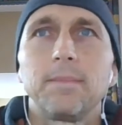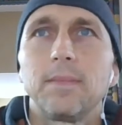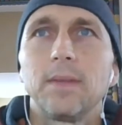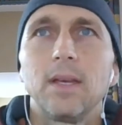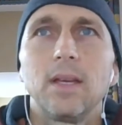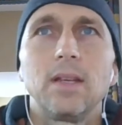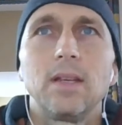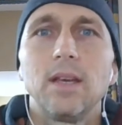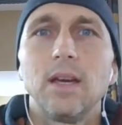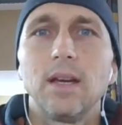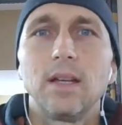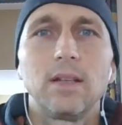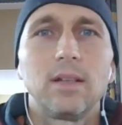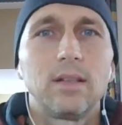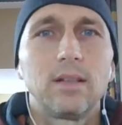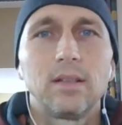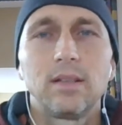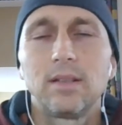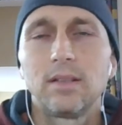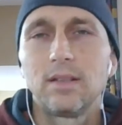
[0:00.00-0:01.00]
And yet,
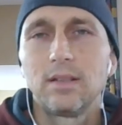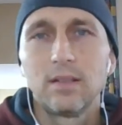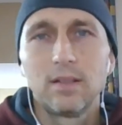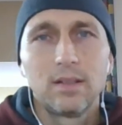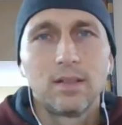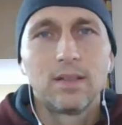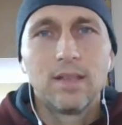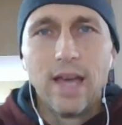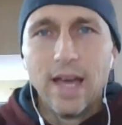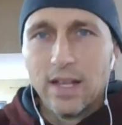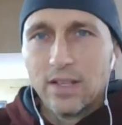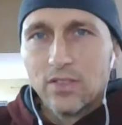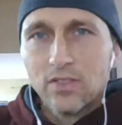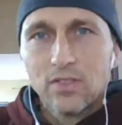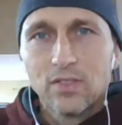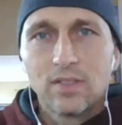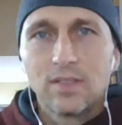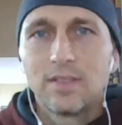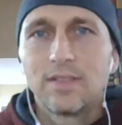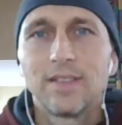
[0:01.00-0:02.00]

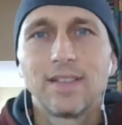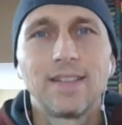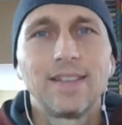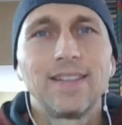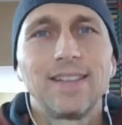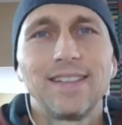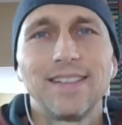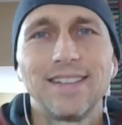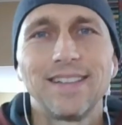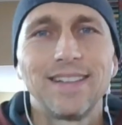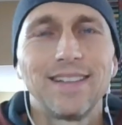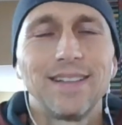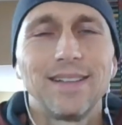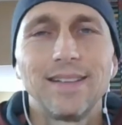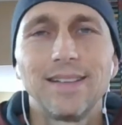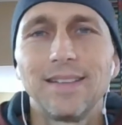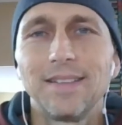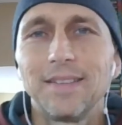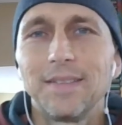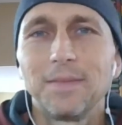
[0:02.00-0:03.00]
that's
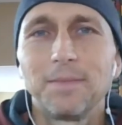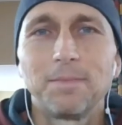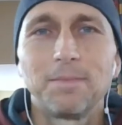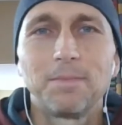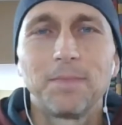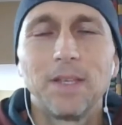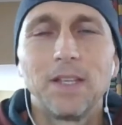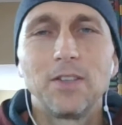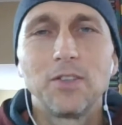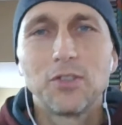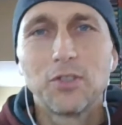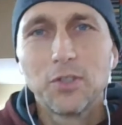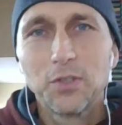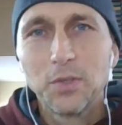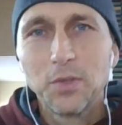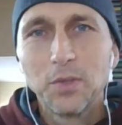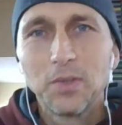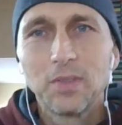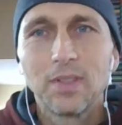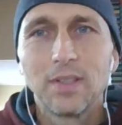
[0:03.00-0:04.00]
in
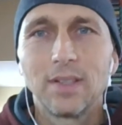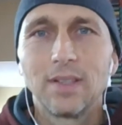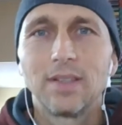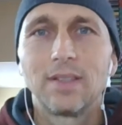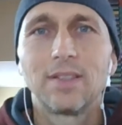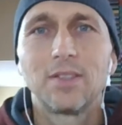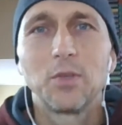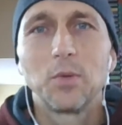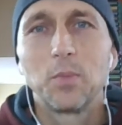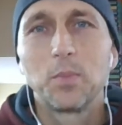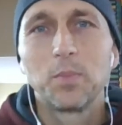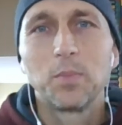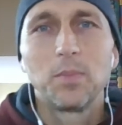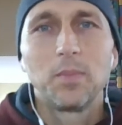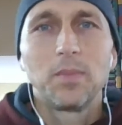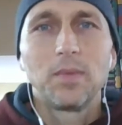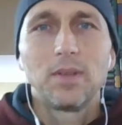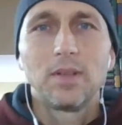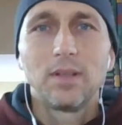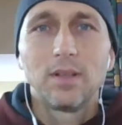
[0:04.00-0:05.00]
choosing to
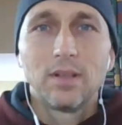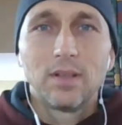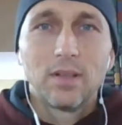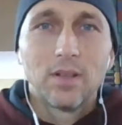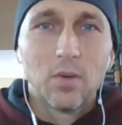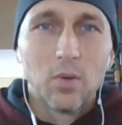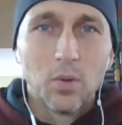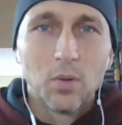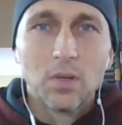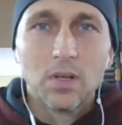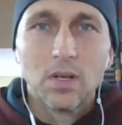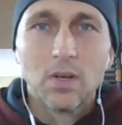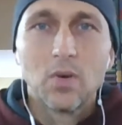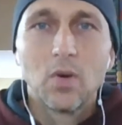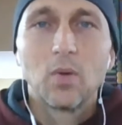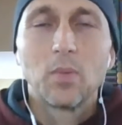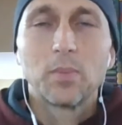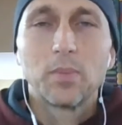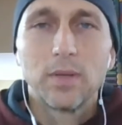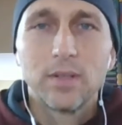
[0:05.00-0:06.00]
quote
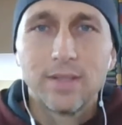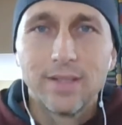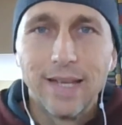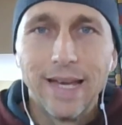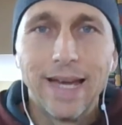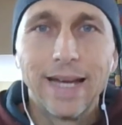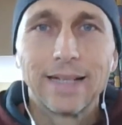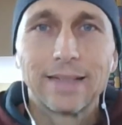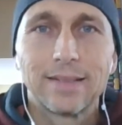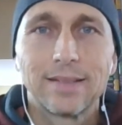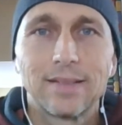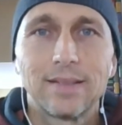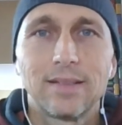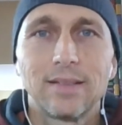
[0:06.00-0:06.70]
unquote protect